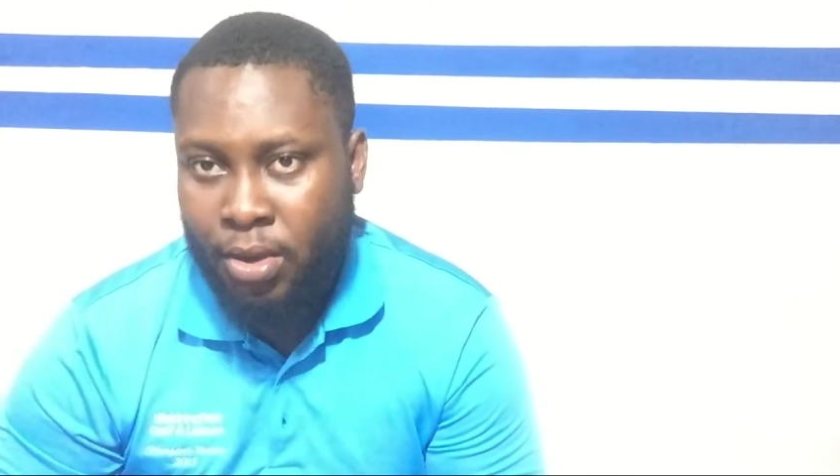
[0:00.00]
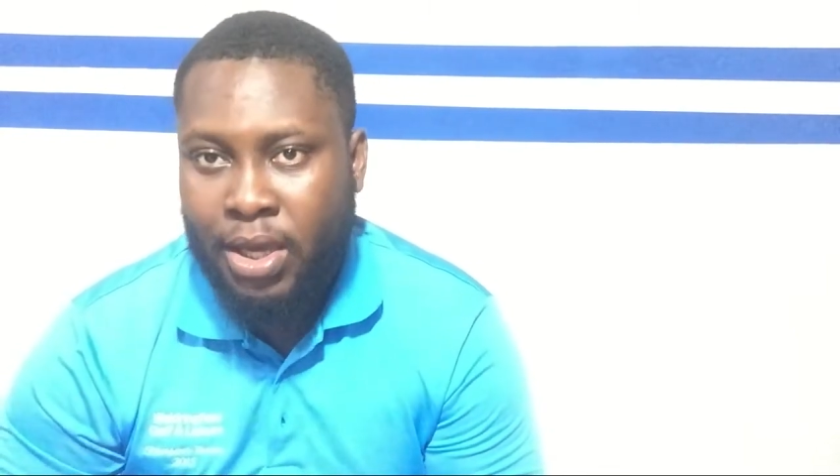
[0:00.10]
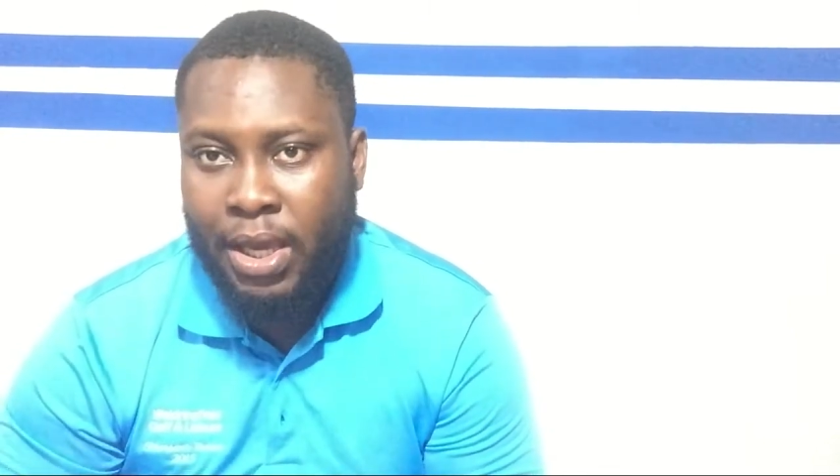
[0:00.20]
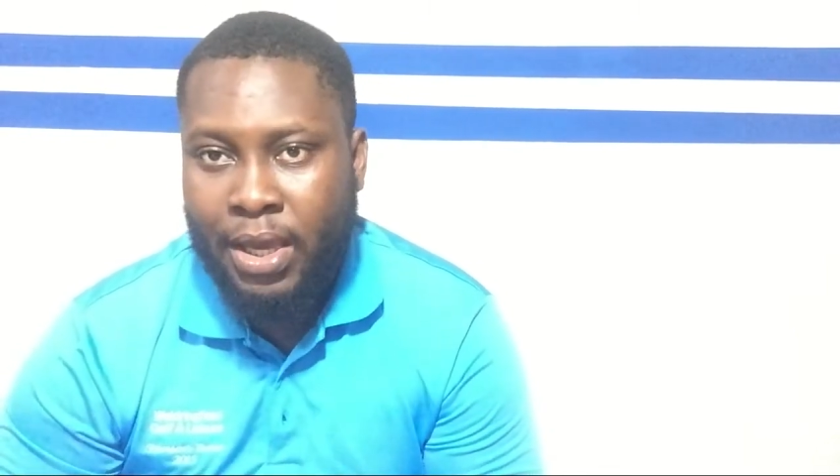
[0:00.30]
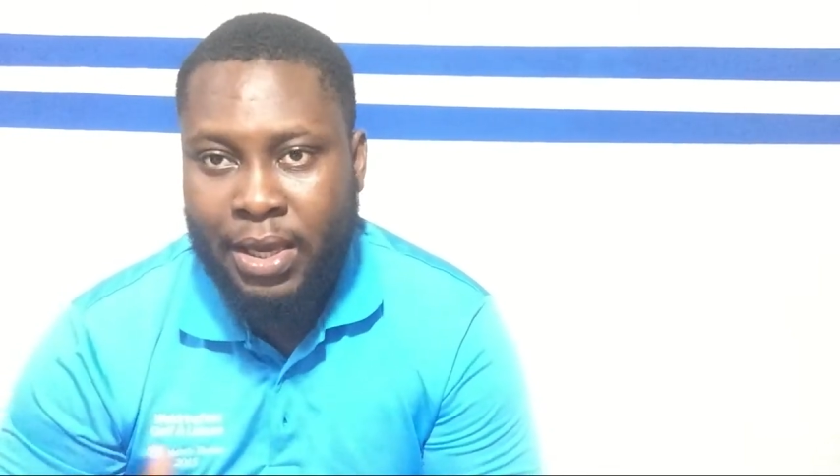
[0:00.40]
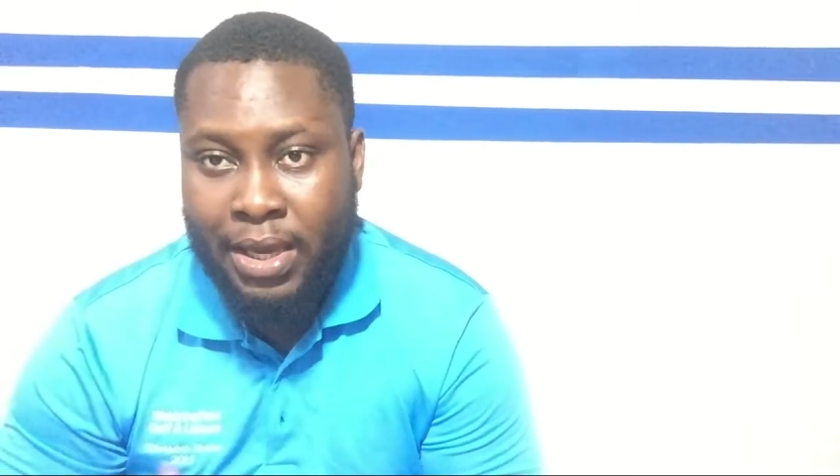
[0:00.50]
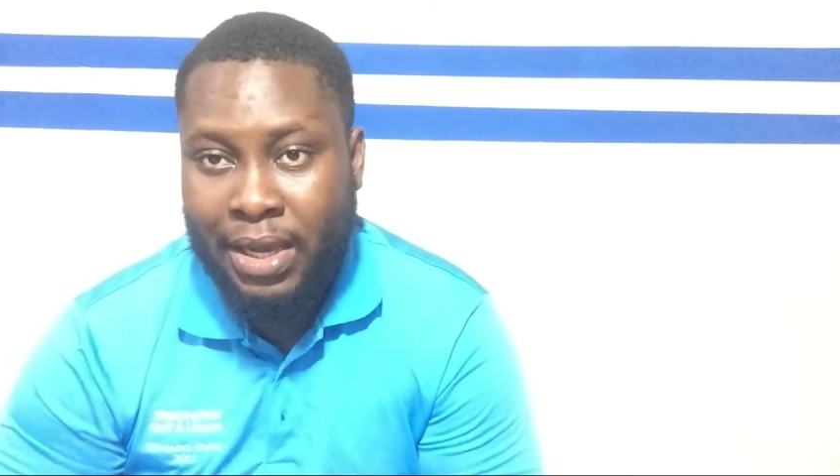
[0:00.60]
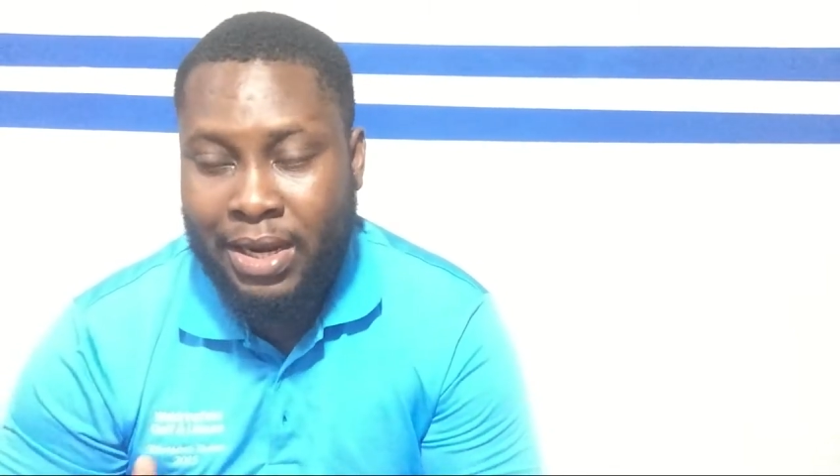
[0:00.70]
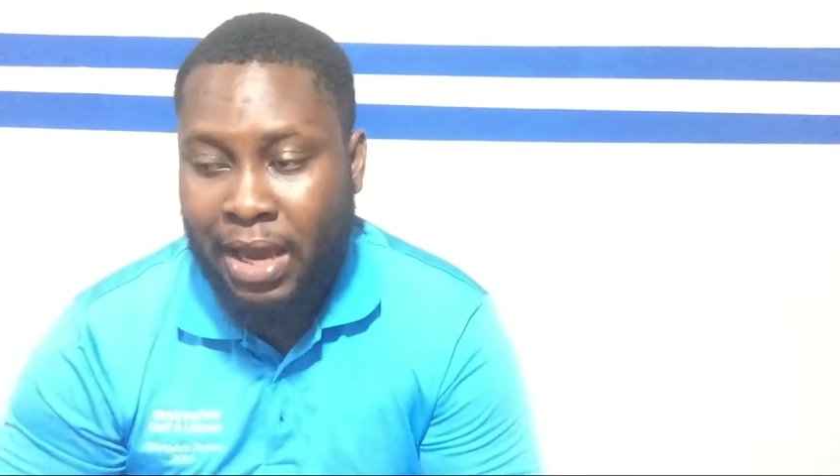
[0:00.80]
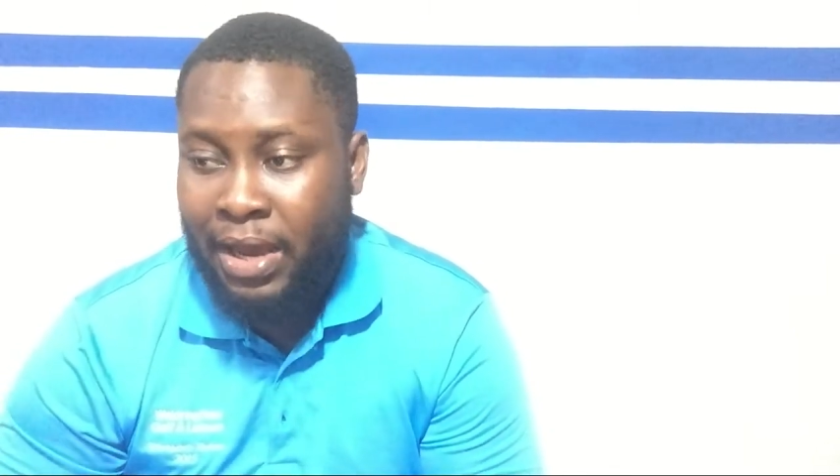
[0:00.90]
Okay,
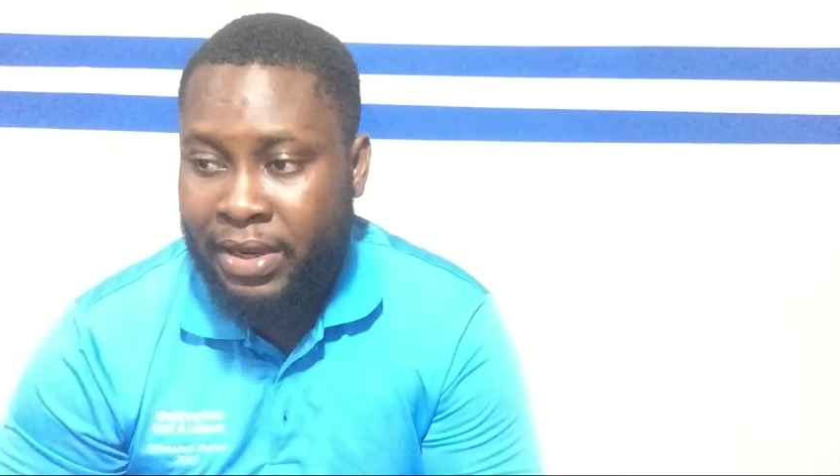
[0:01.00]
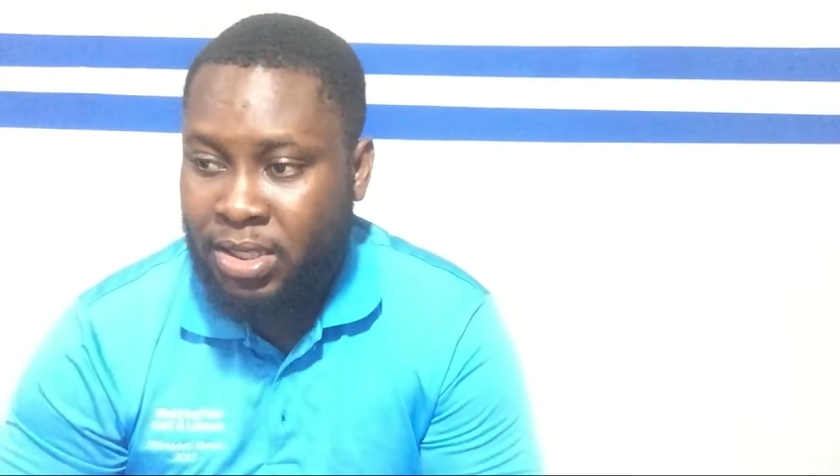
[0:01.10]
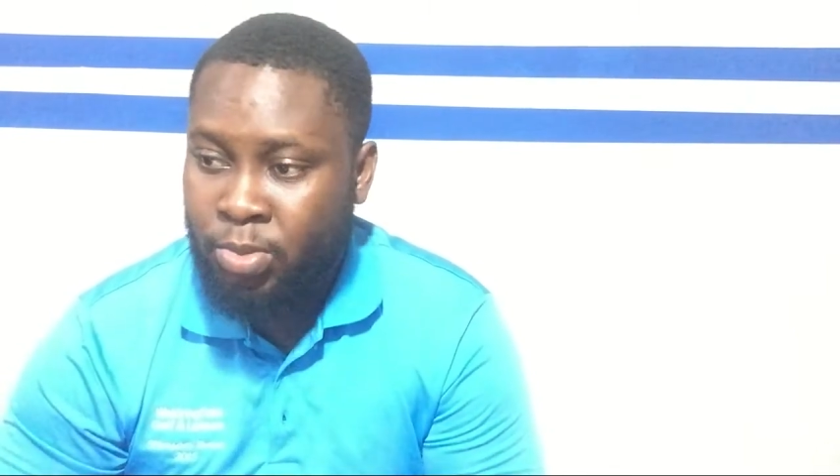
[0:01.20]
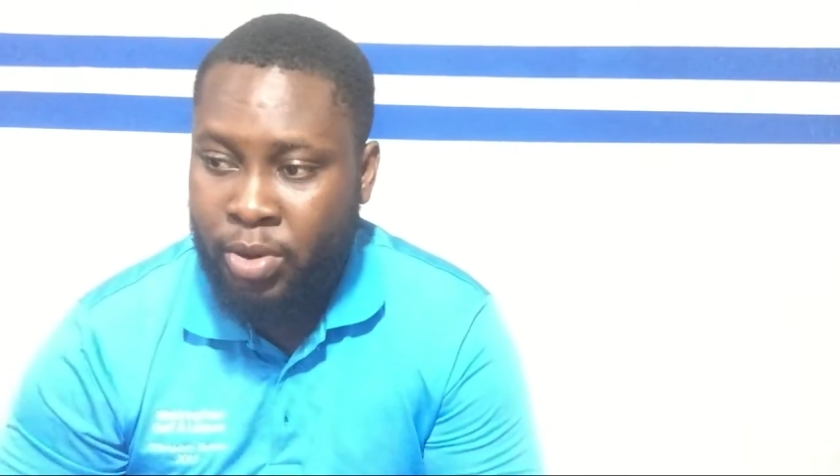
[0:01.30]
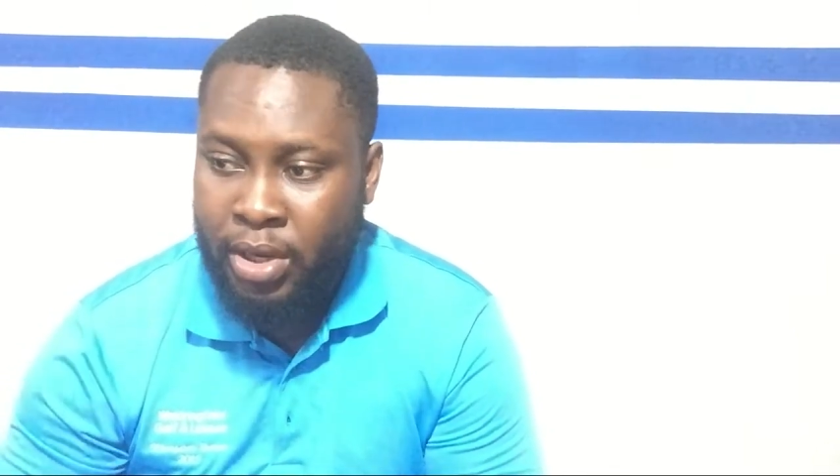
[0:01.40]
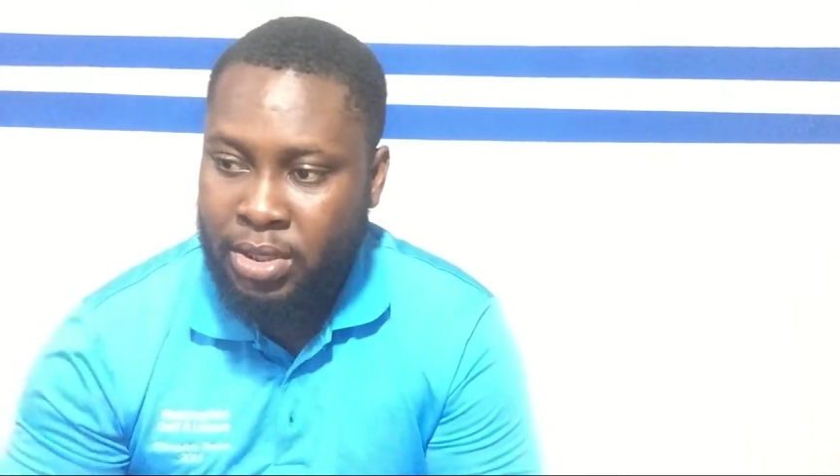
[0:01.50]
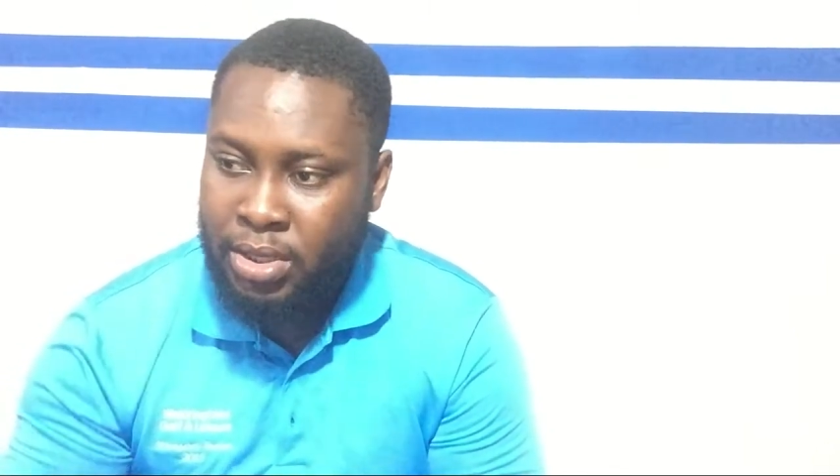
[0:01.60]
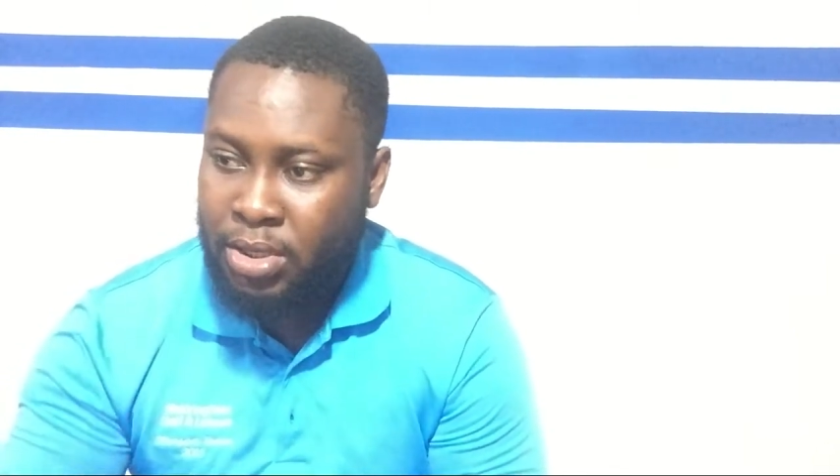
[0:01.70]
get that experience.